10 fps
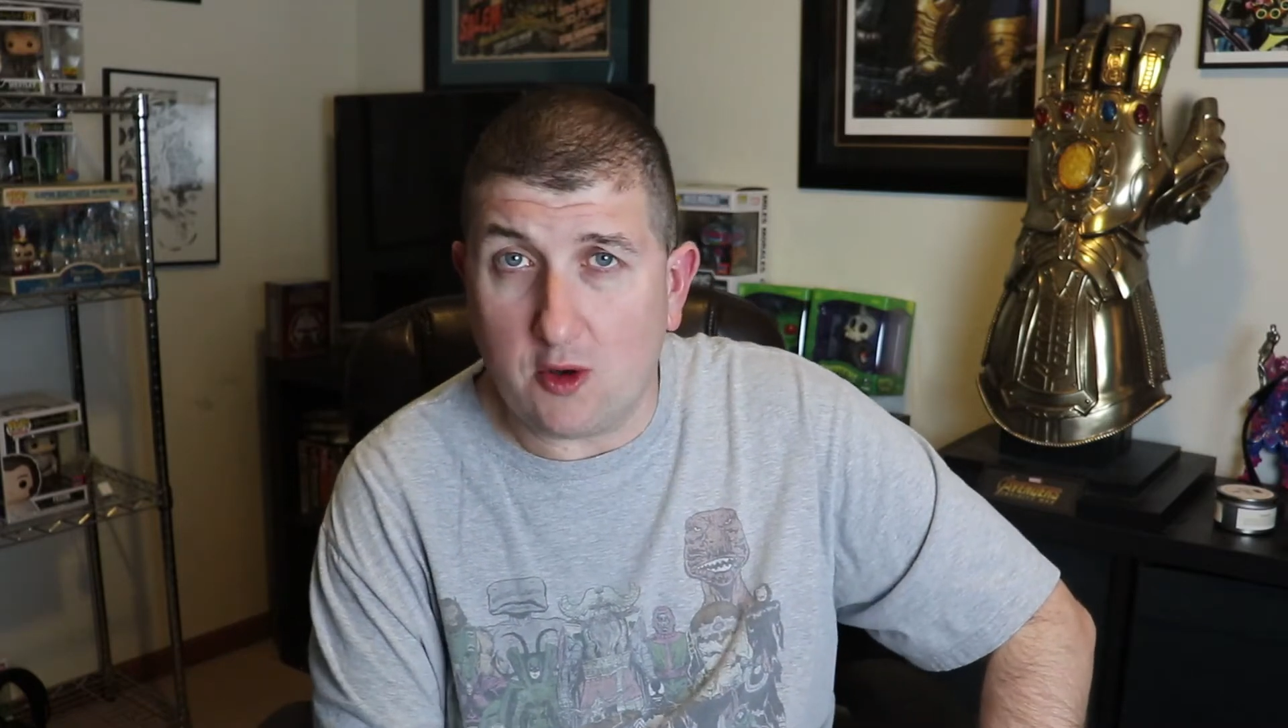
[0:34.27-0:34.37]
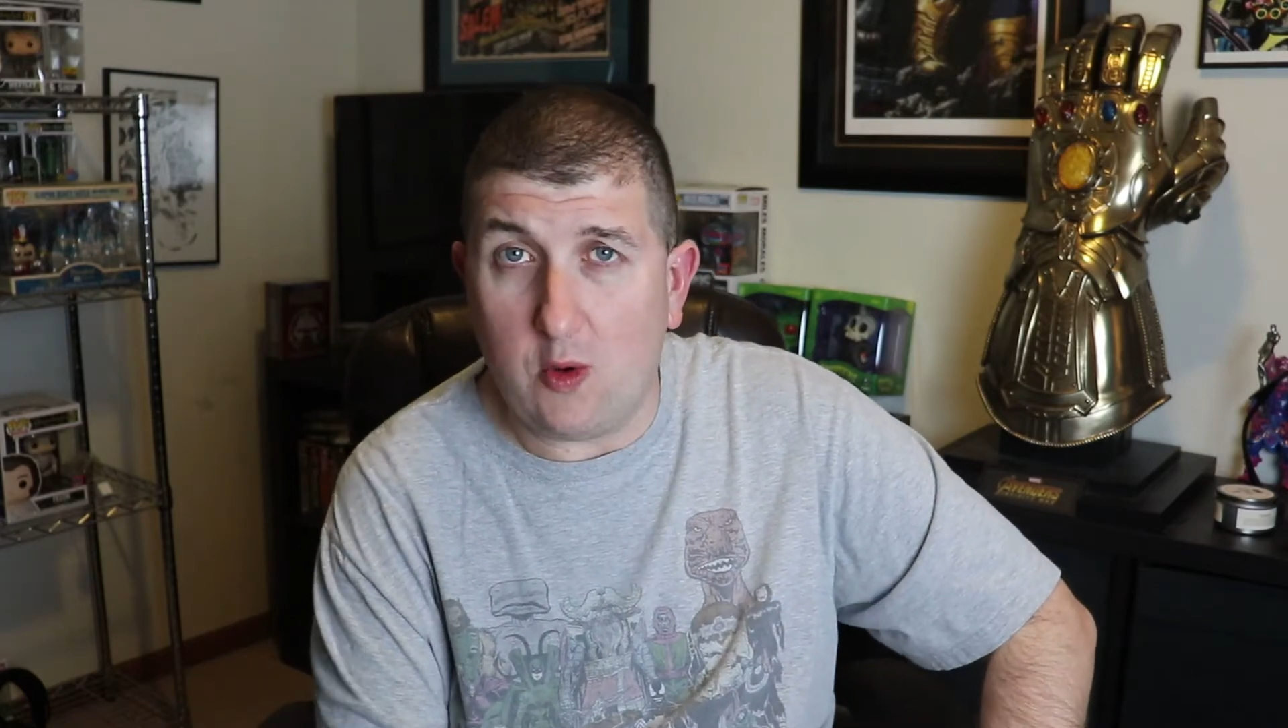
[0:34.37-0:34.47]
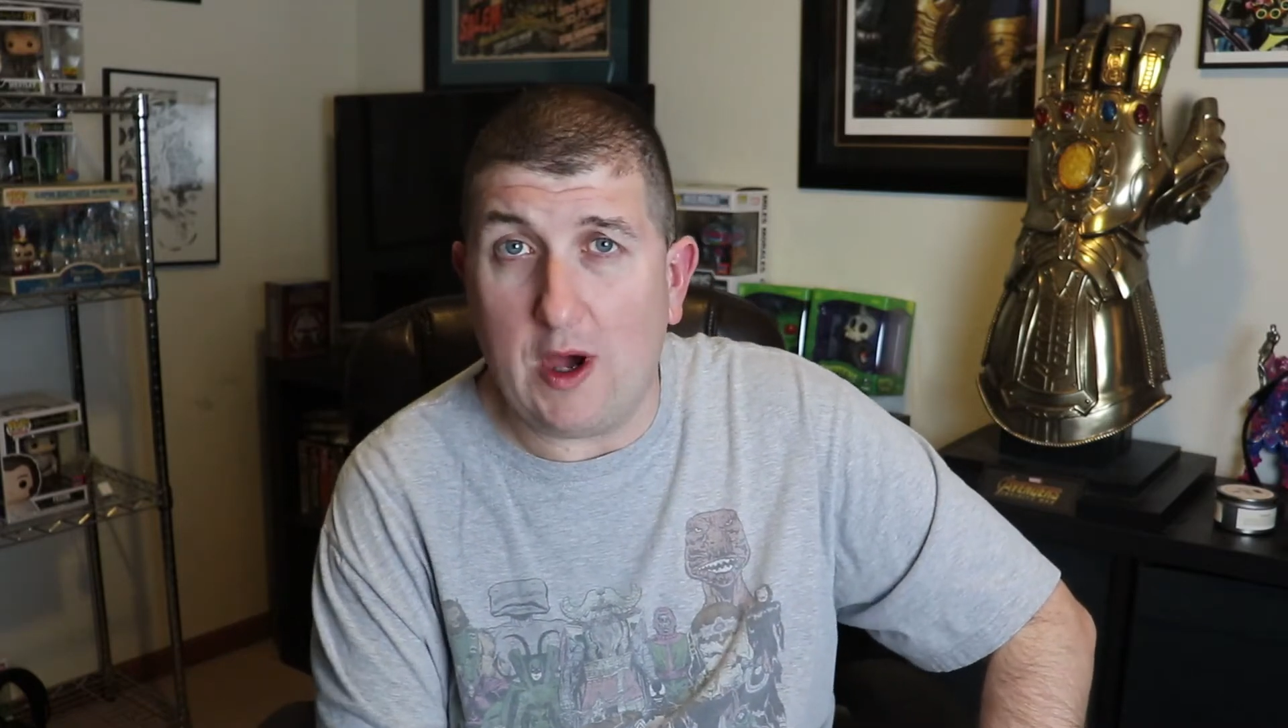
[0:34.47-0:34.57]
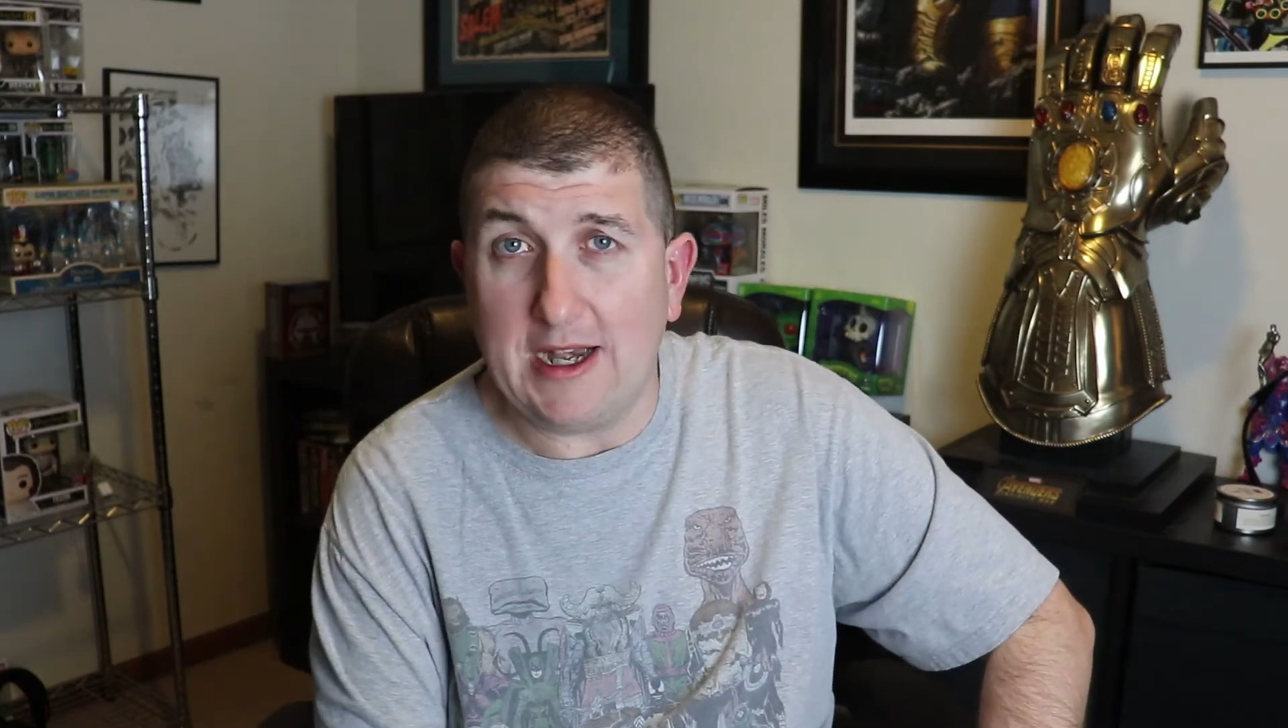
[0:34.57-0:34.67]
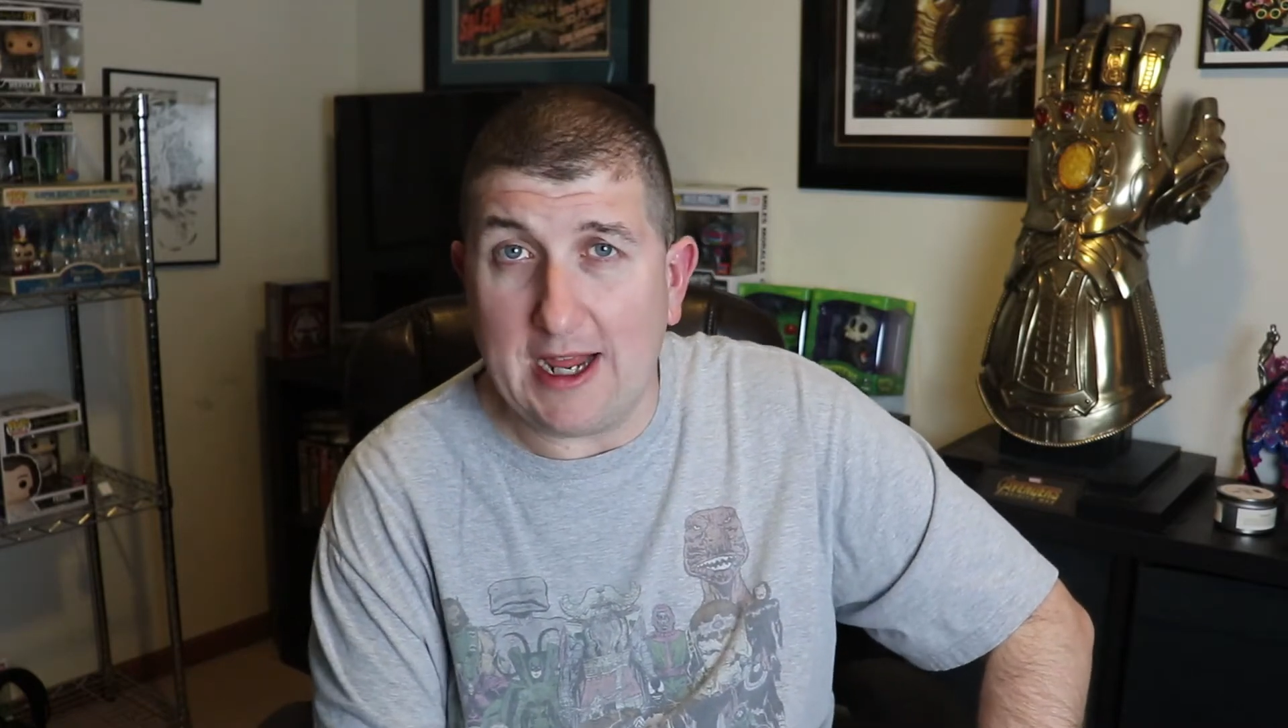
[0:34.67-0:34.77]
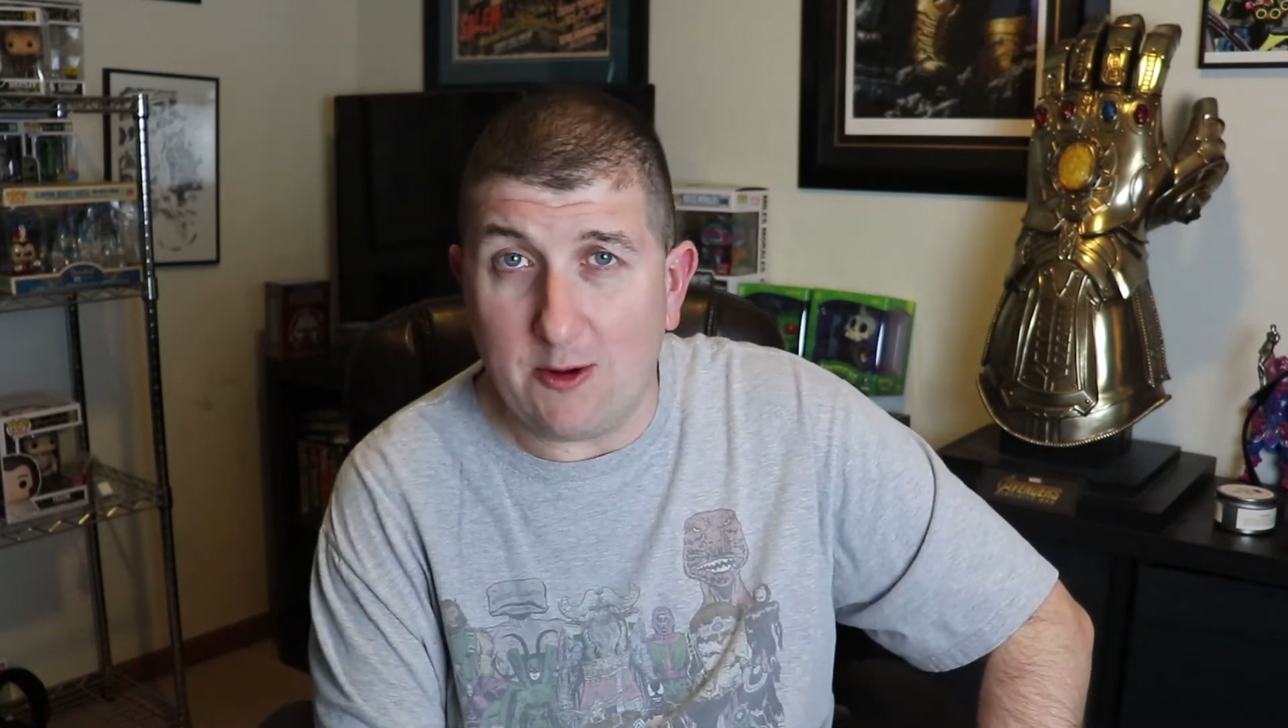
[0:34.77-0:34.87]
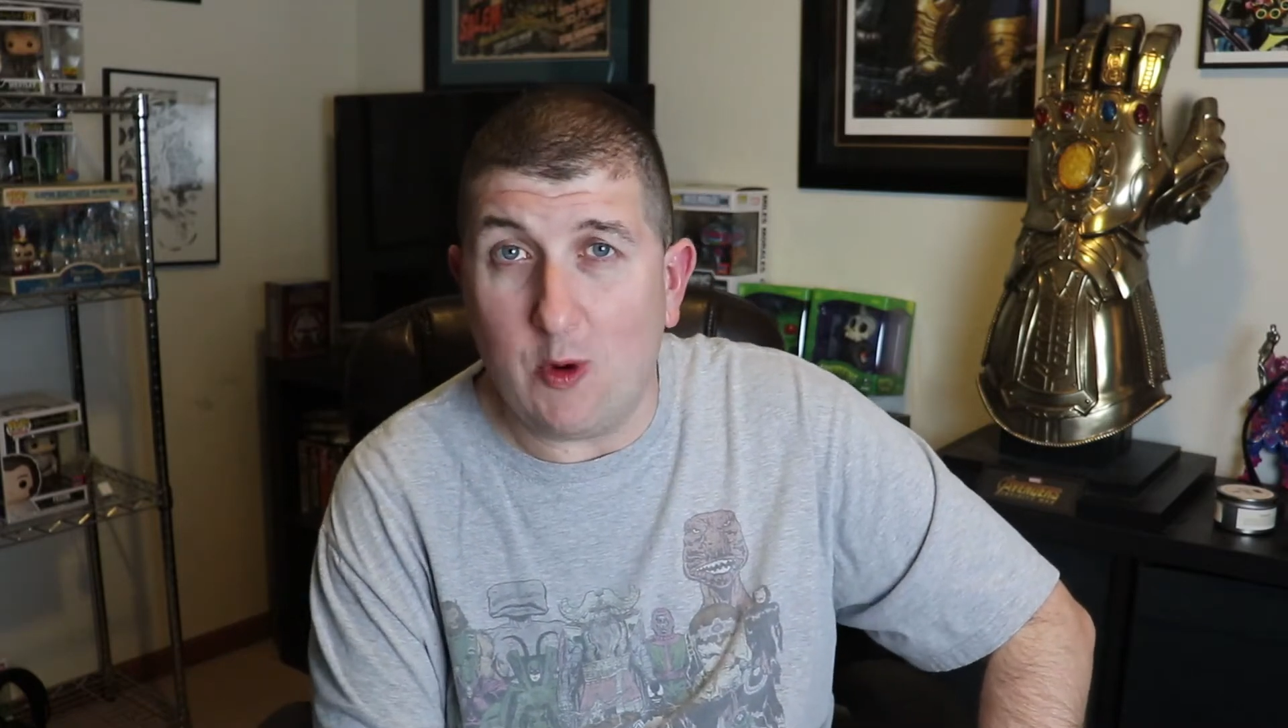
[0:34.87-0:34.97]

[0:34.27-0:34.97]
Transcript: quite a